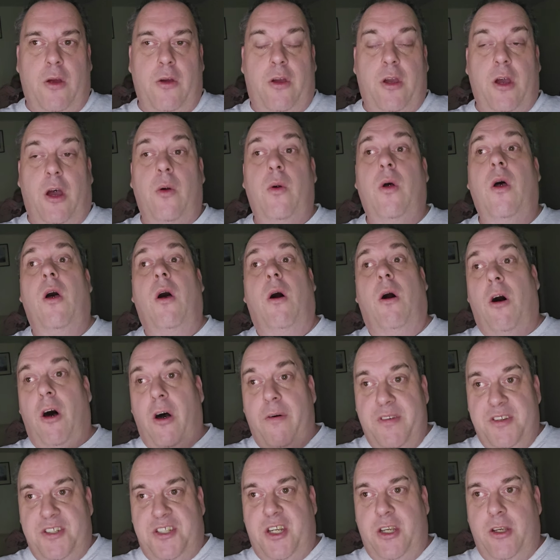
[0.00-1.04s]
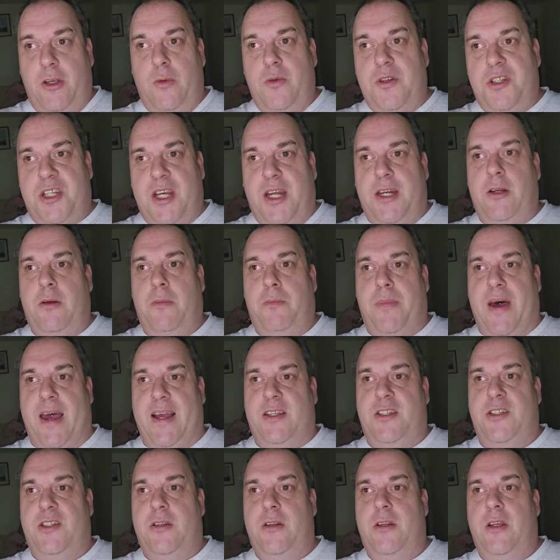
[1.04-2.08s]
loco, obviously you would send them
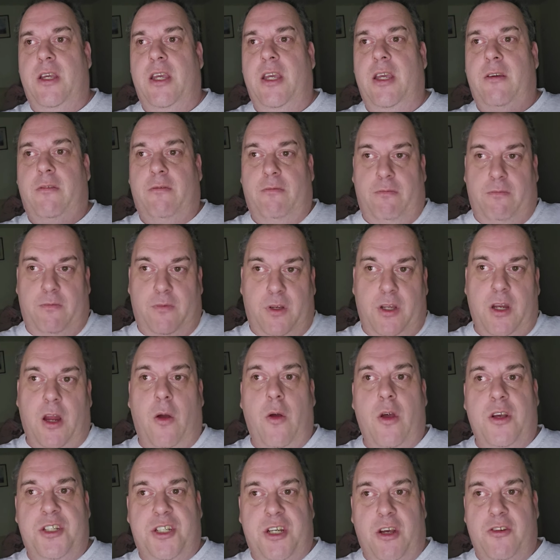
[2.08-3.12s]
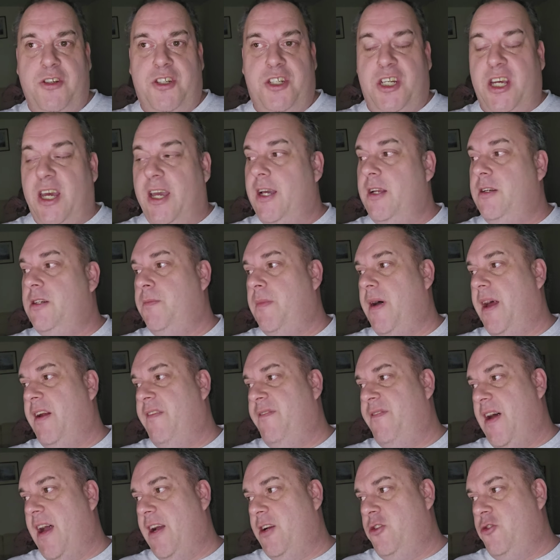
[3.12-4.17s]
back to the you know associated
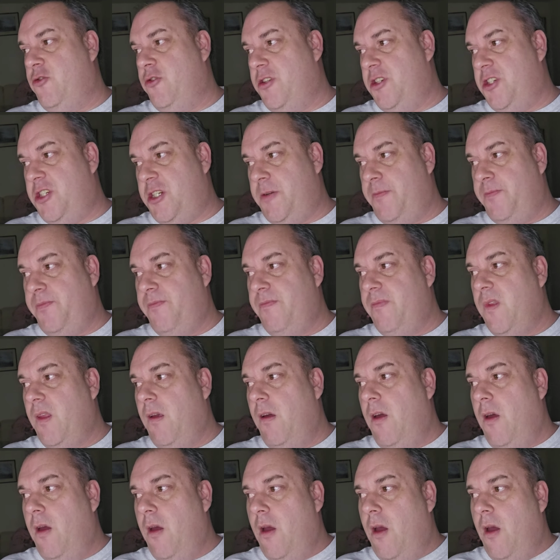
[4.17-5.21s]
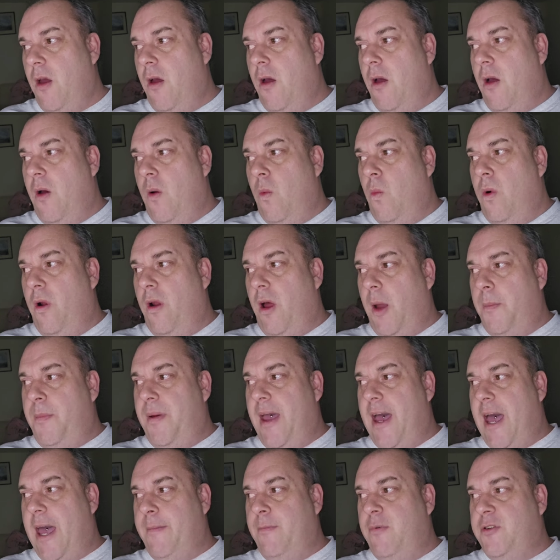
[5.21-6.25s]
manufacturers. Will I
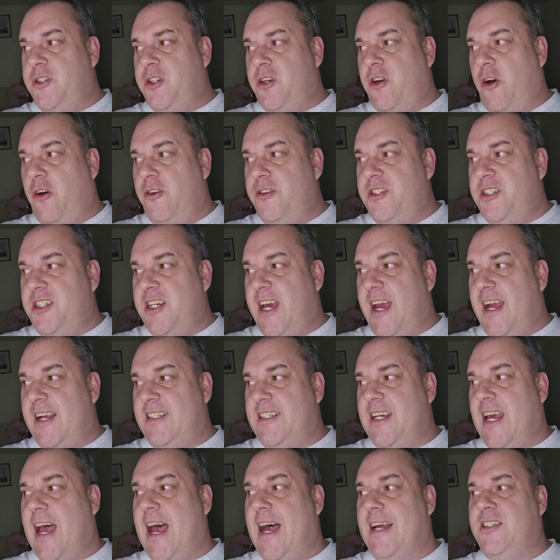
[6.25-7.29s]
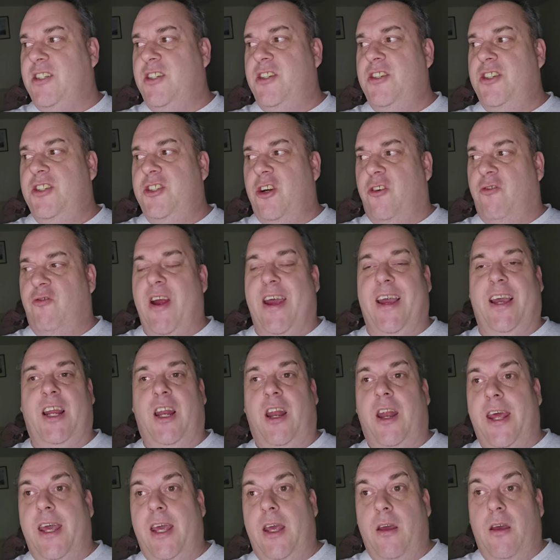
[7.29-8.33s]
be able to contact Hattons
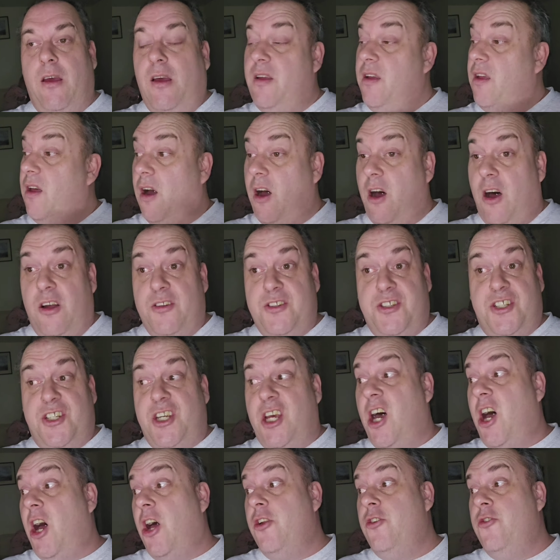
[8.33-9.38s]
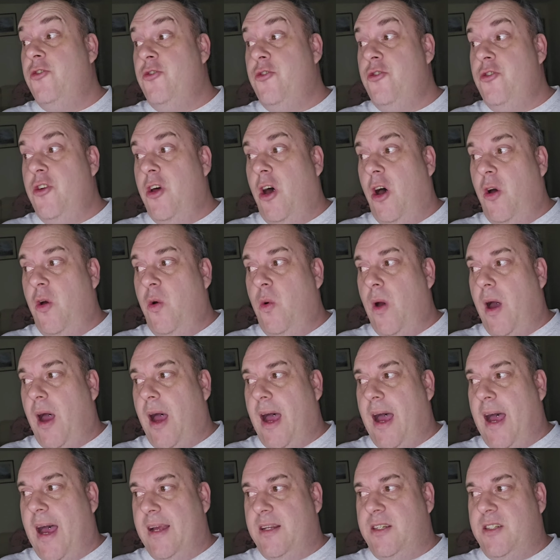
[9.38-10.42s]
directly? Answer, no,
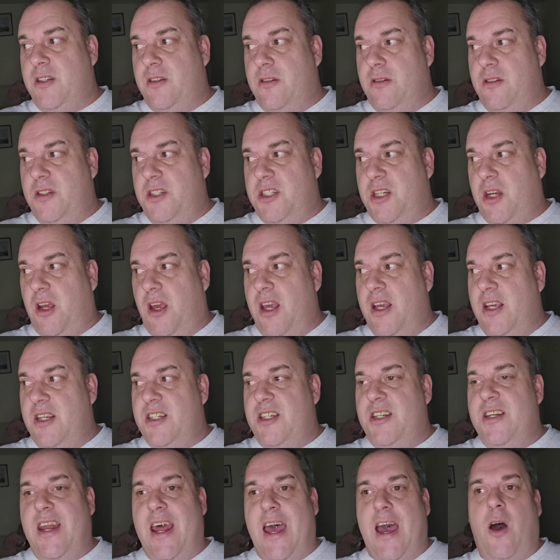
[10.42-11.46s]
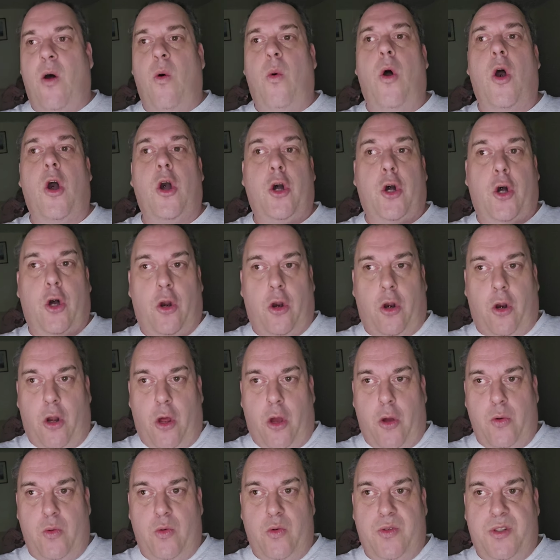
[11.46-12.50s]
Hattons is now
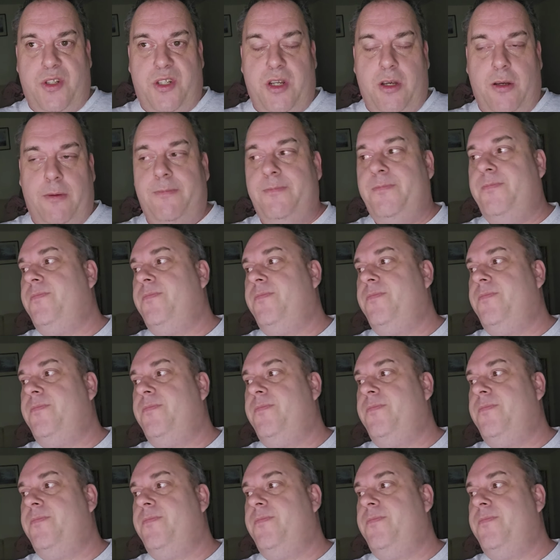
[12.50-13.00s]
closed.